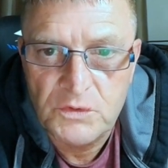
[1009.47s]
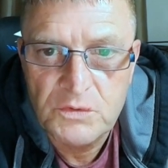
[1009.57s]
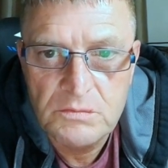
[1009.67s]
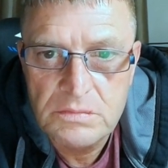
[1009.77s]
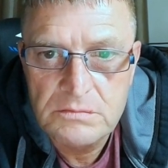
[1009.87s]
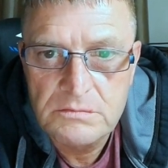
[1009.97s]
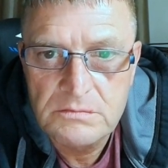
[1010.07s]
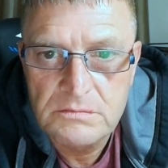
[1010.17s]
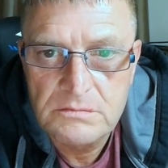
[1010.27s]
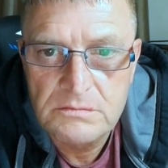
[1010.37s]
group
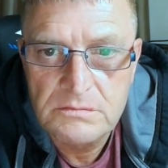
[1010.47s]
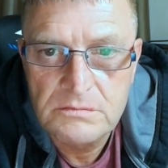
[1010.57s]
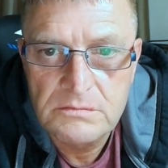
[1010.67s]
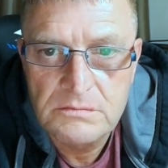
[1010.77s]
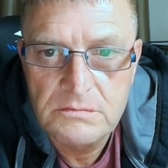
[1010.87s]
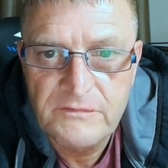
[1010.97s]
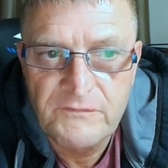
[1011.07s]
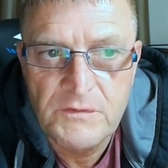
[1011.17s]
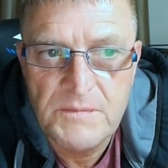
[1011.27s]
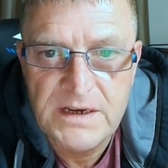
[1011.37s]

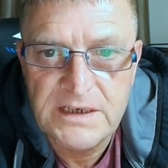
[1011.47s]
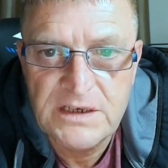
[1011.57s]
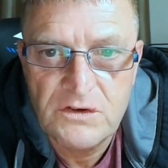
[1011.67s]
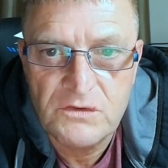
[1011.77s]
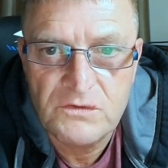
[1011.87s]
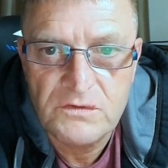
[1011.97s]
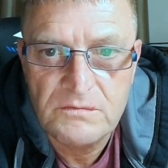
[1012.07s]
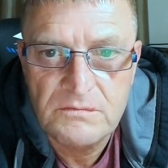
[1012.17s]
for many years.